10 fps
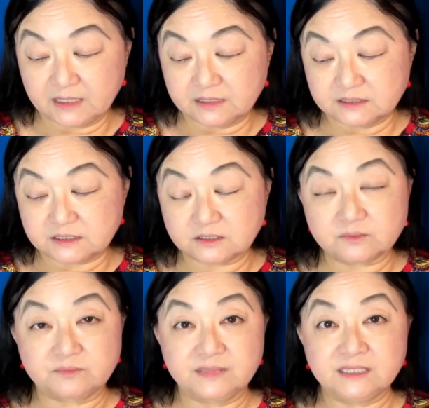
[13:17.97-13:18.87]
"Dear
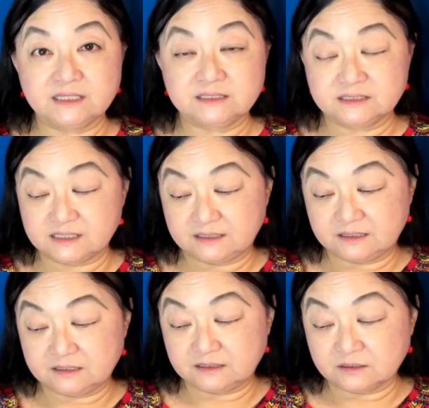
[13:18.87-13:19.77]
me," said the
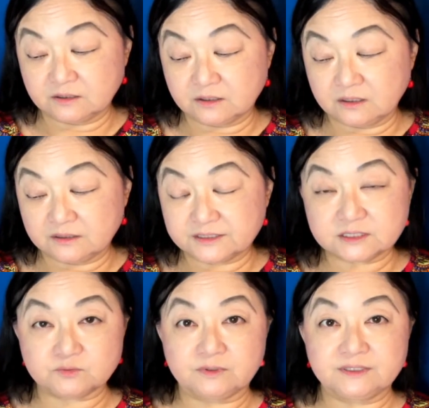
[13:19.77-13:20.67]
little girl,
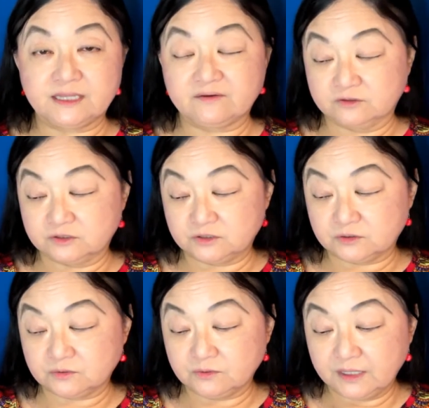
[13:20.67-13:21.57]
"this will never
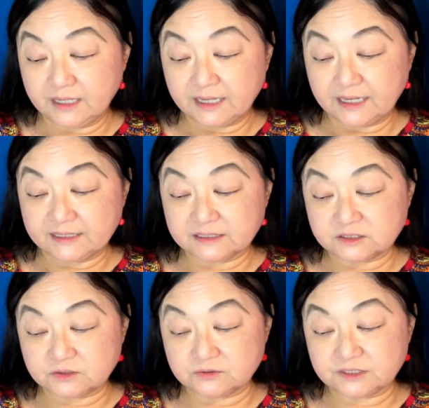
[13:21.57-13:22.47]
do." And as
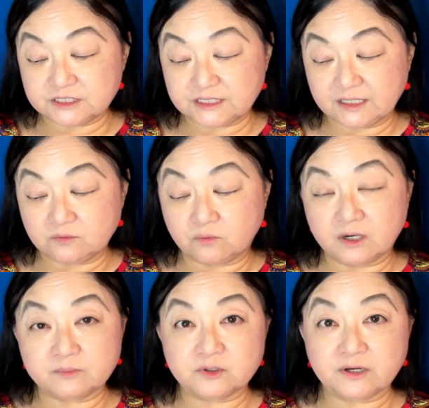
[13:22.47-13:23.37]
soon as she had
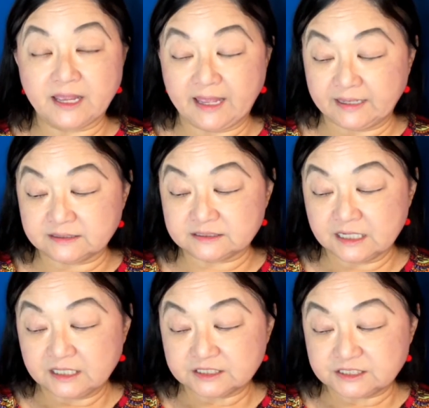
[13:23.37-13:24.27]
warmed her hands,
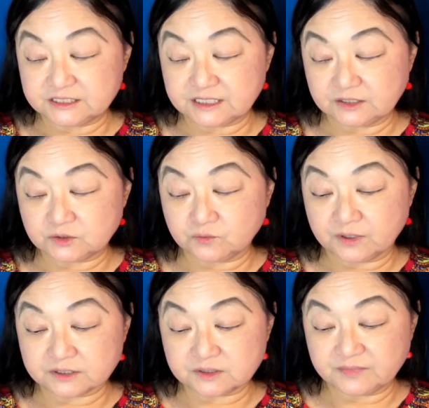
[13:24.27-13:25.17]
she set to
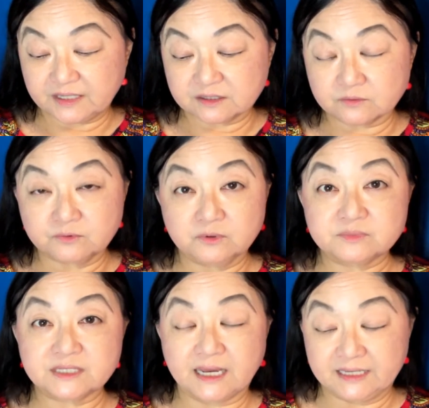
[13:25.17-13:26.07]
work to make the room
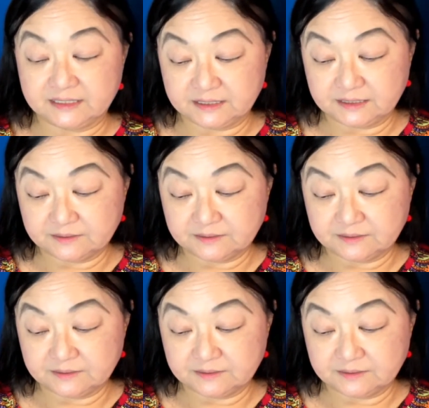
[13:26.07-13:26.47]
tidy.